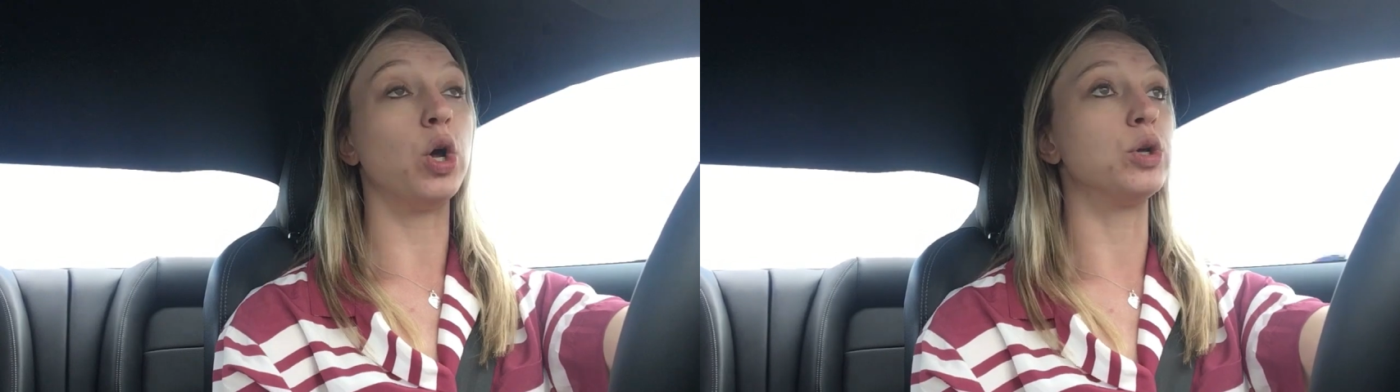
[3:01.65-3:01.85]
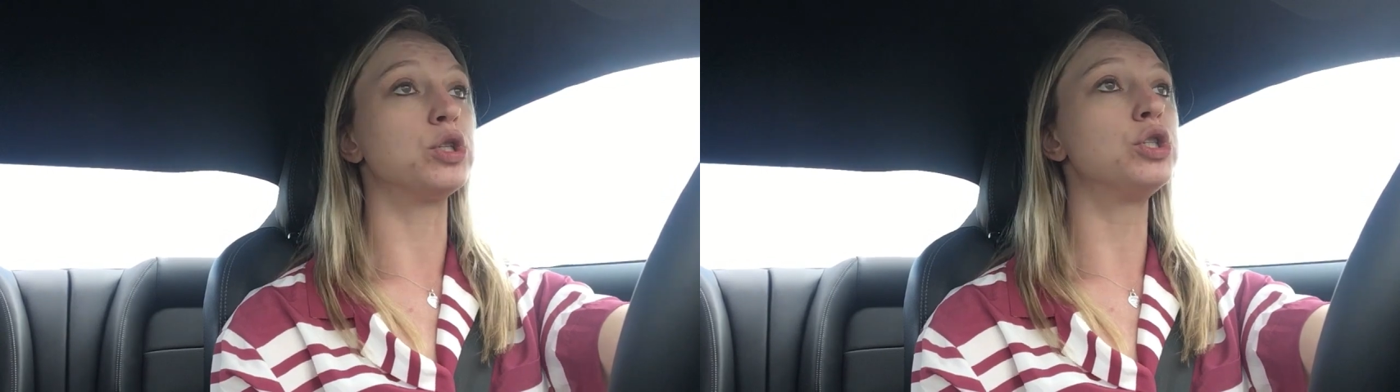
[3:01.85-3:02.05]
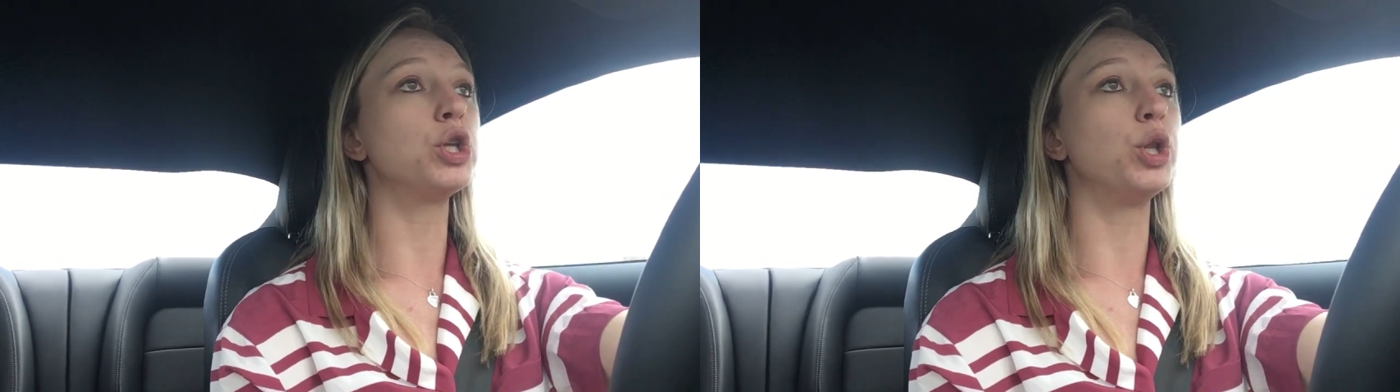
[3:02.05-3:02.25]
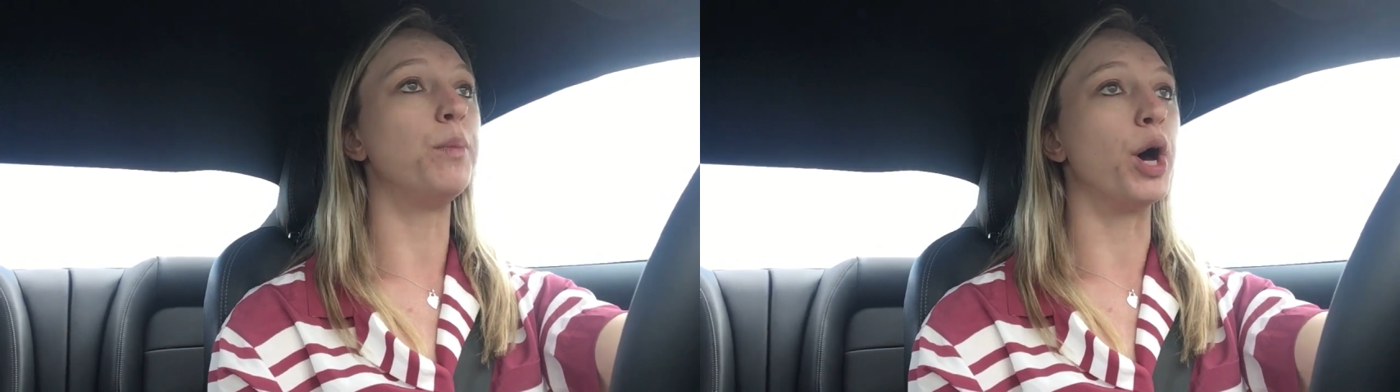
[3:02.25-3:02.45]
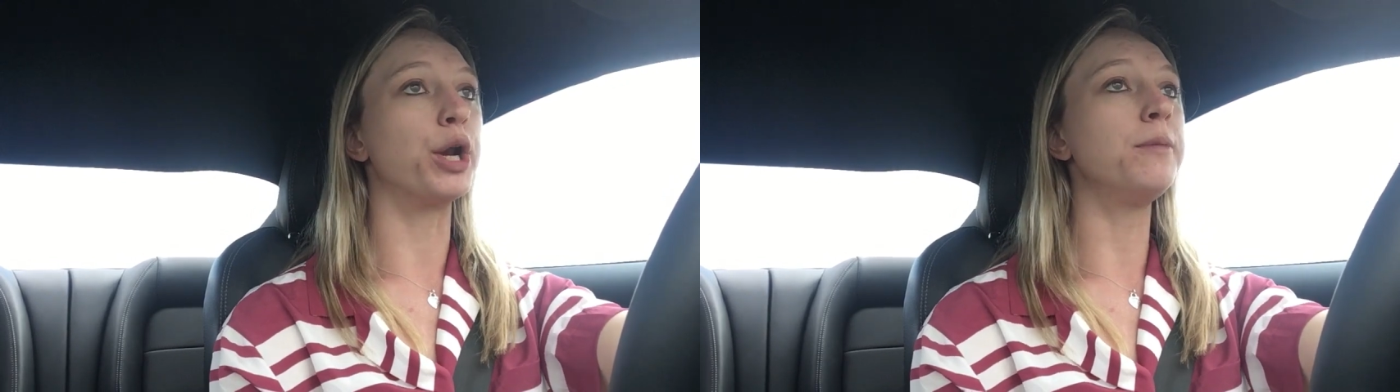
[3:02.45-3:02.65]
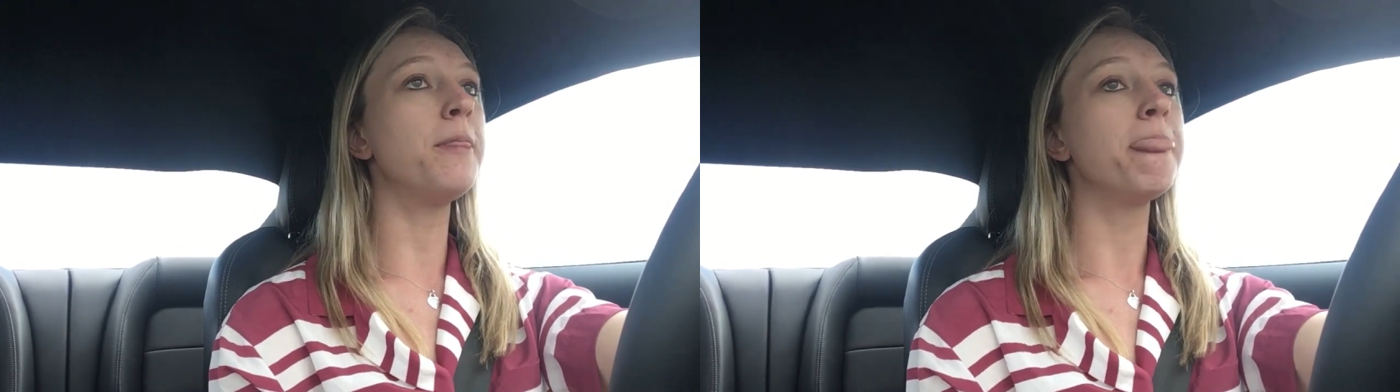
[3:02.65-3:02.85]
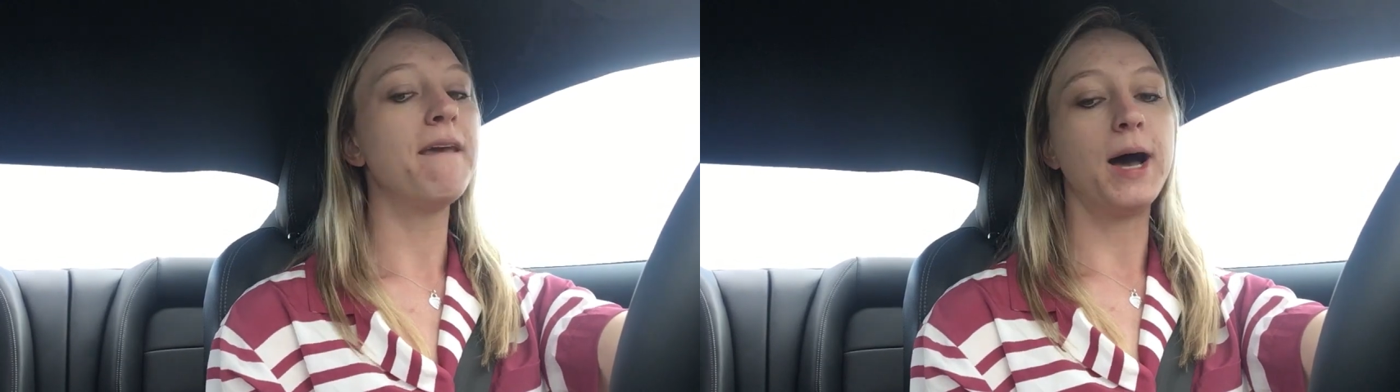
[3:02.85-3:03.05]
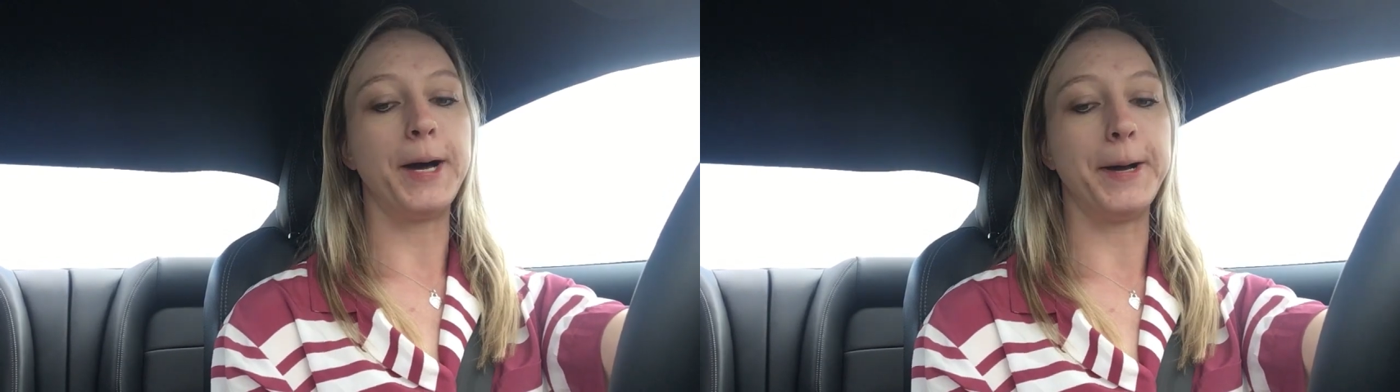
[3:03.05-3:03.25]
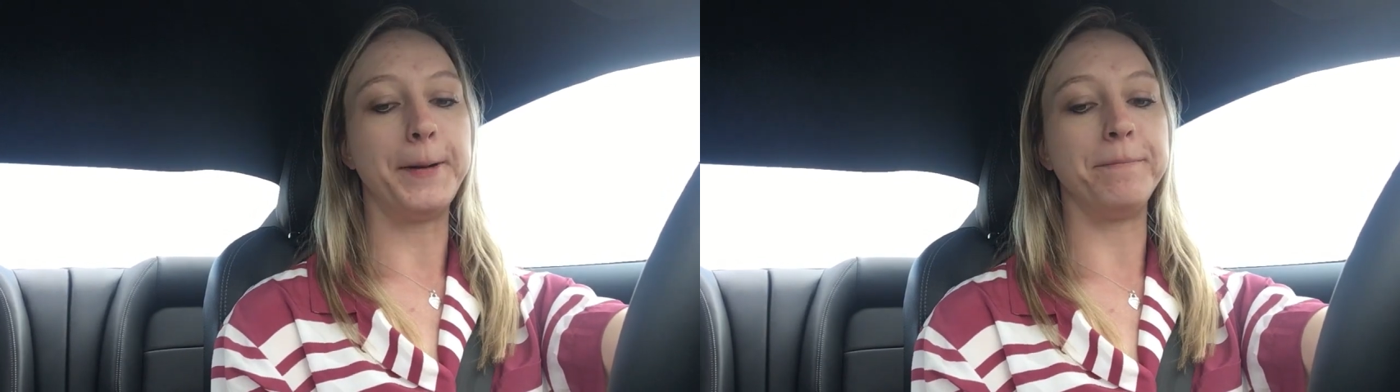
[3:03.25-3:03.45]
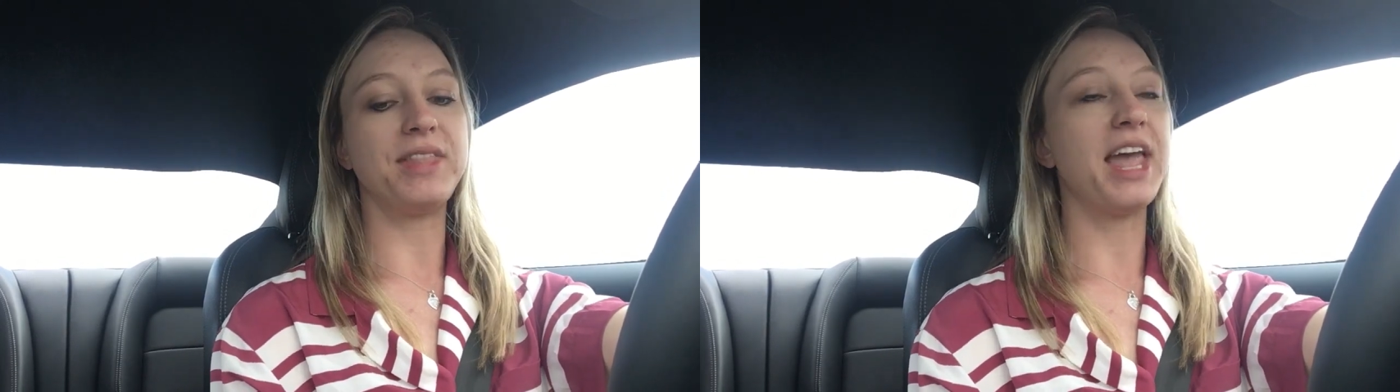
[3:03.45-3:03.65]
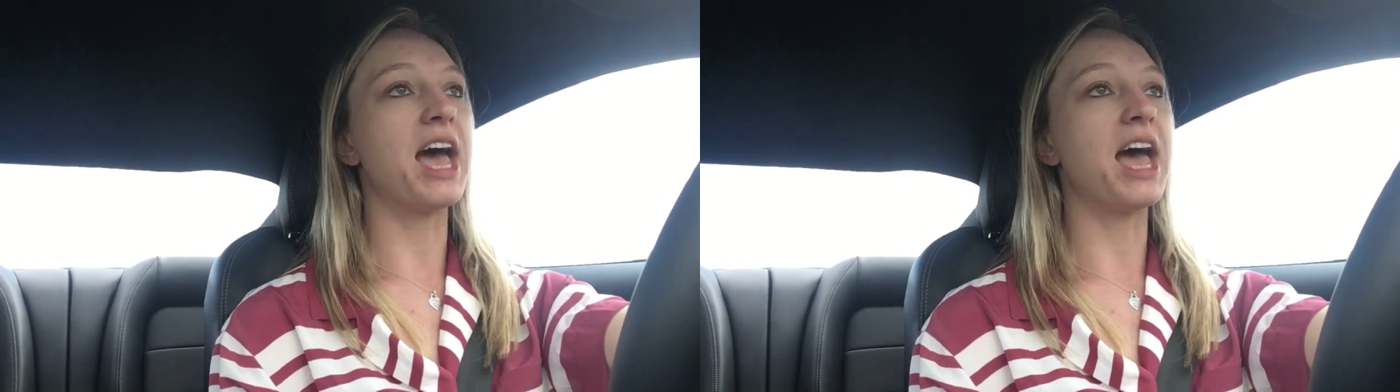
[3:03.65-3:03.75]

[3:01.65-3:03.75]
nozzles on the bottom. They